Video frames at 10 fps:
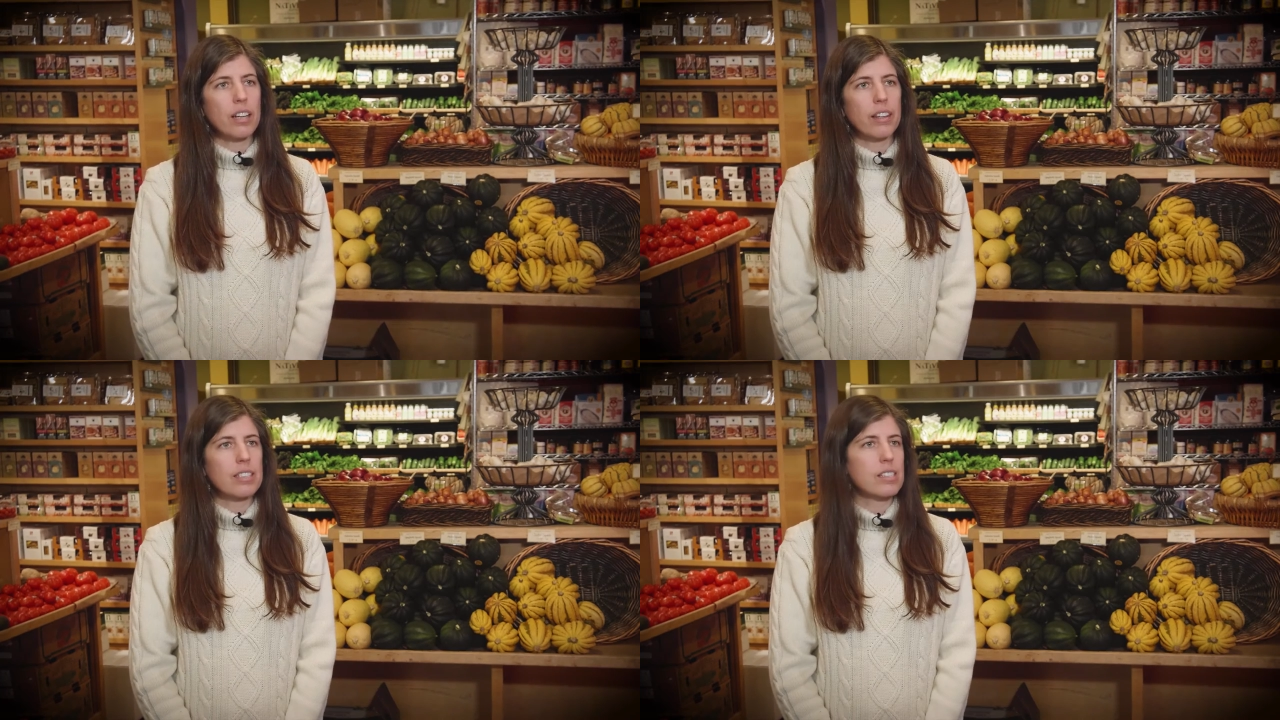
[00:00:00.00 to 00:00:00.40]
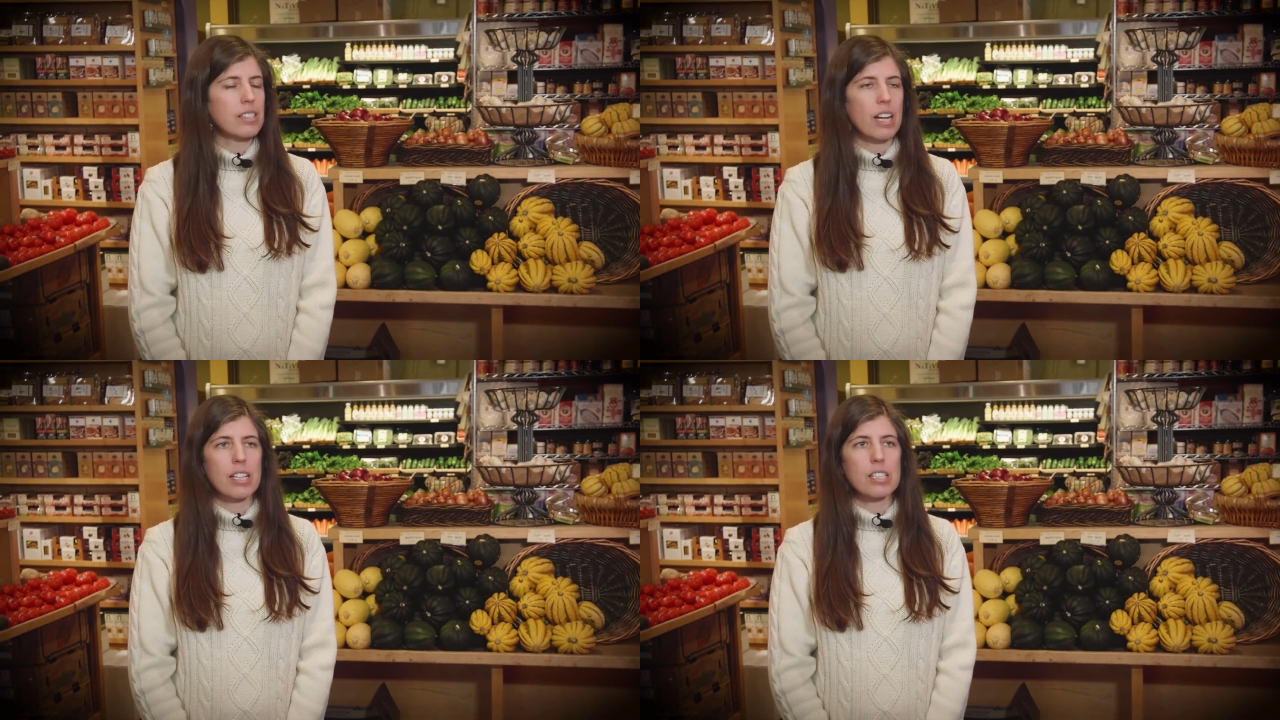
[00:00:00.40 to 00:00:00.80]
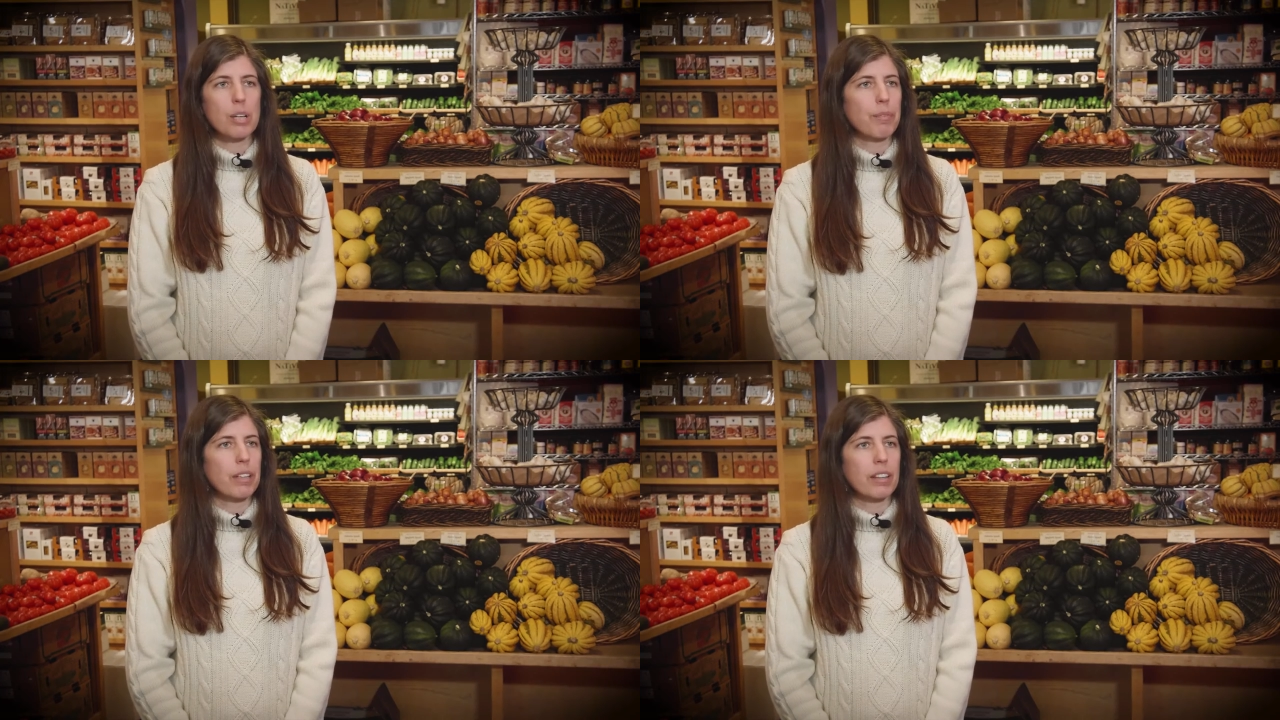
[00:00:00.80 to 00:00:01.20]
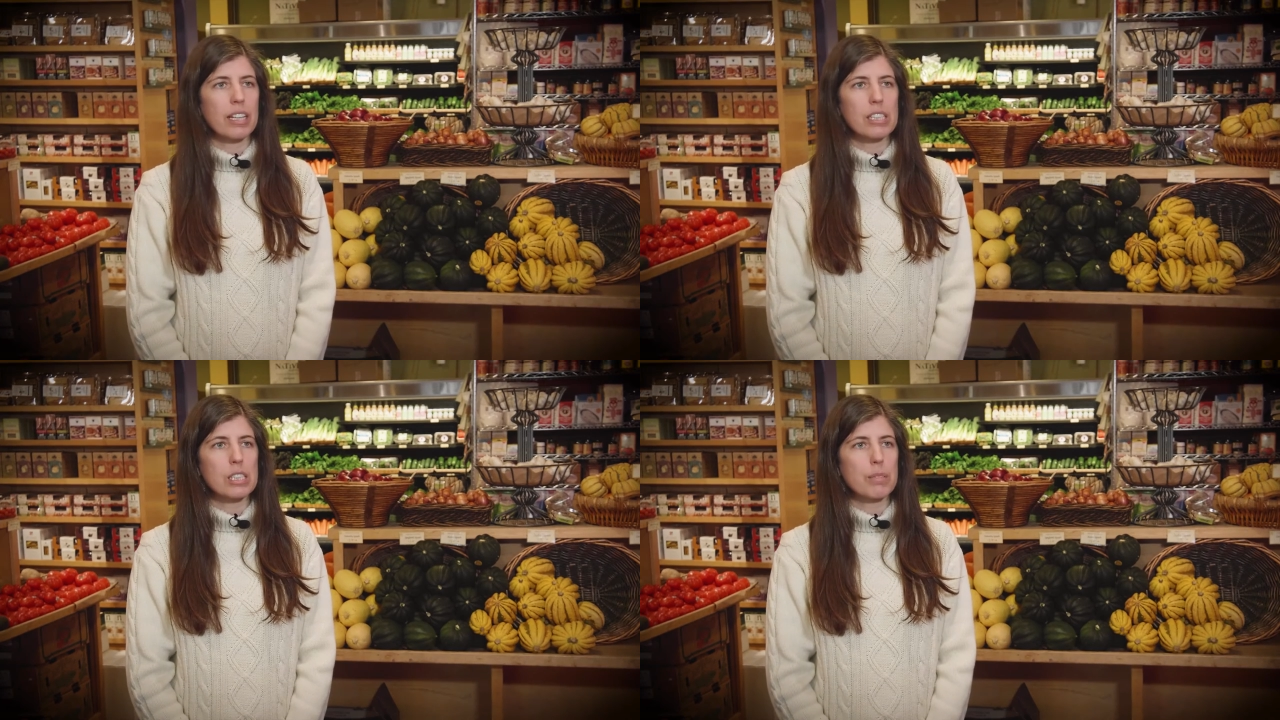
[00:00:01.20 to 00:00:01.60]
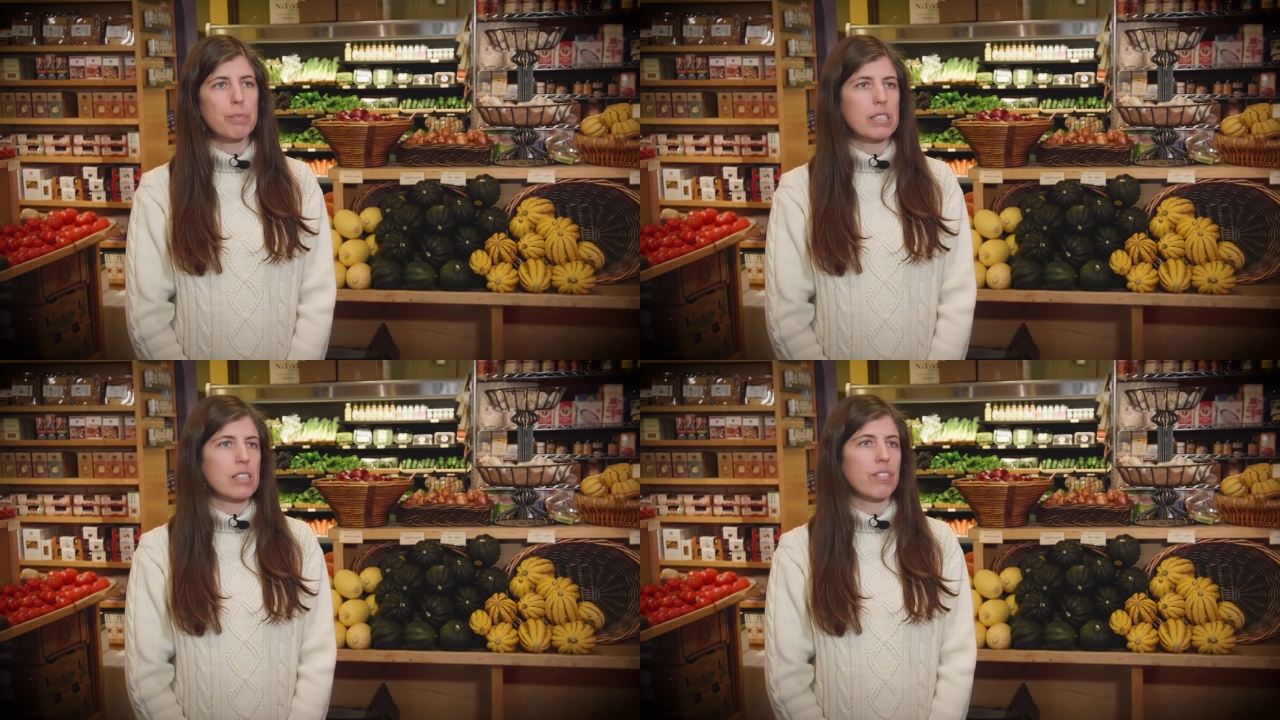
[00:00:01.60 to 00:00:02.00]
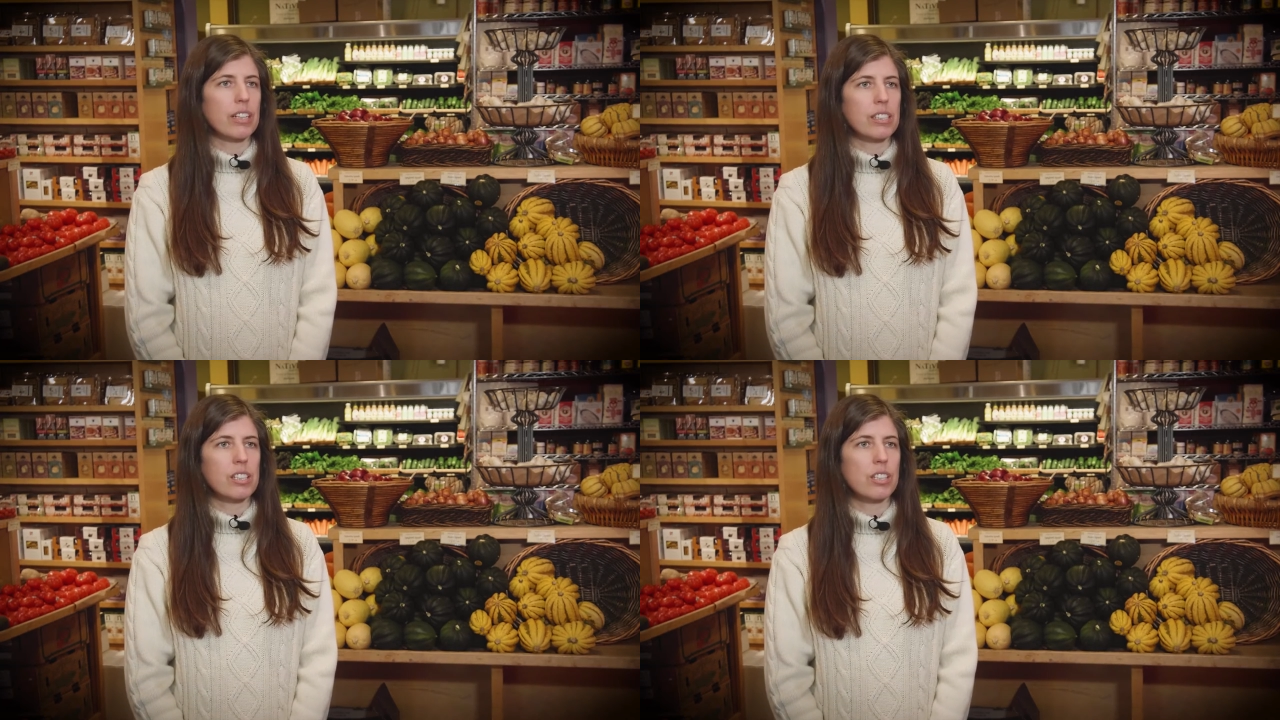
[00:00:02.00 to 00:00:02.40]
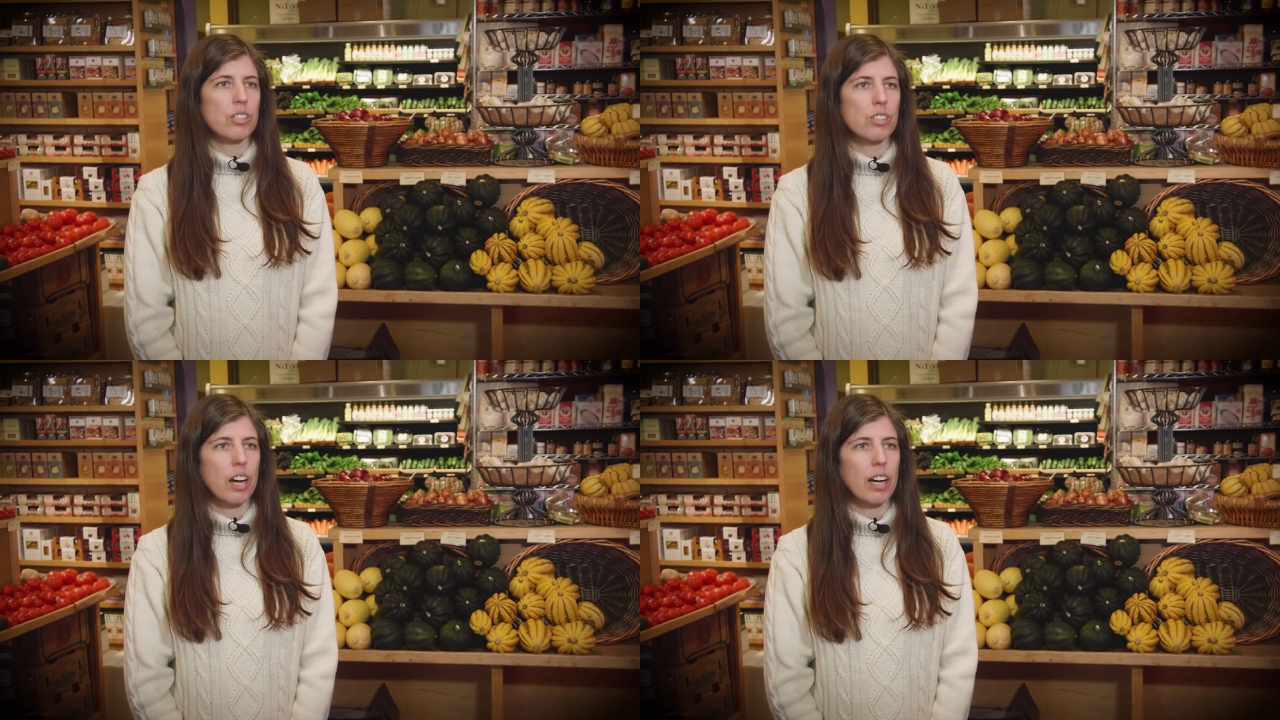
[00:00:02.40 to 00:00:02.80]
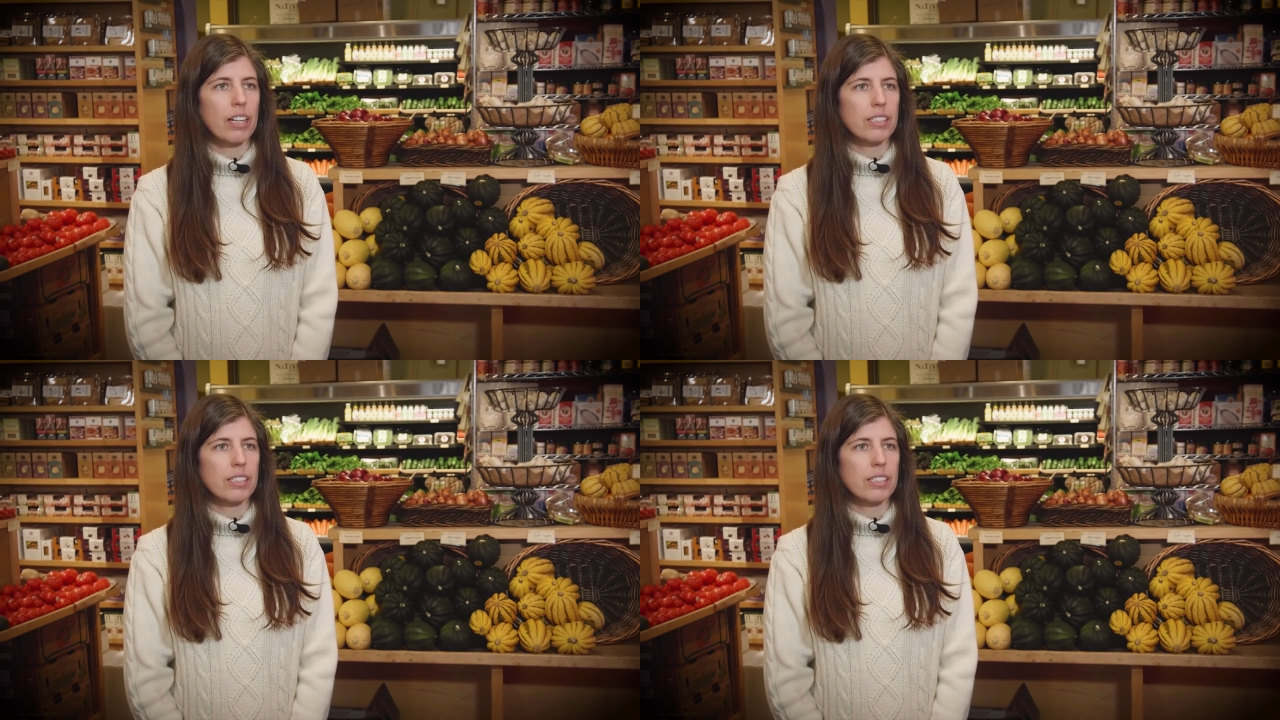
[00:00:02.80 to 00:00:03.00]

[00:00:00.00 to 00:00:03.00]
And this is not something that's specific to Utah,